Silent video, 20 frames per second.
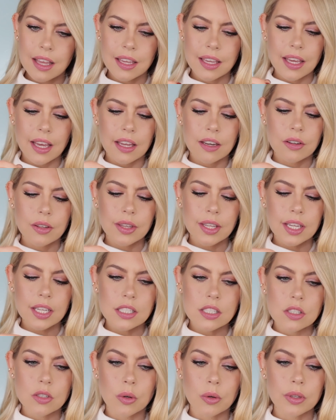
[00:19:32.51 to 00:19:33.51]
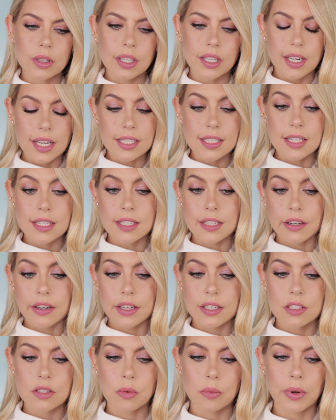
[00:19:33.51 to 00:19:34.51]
Yeah, I don't think it's totally necessary to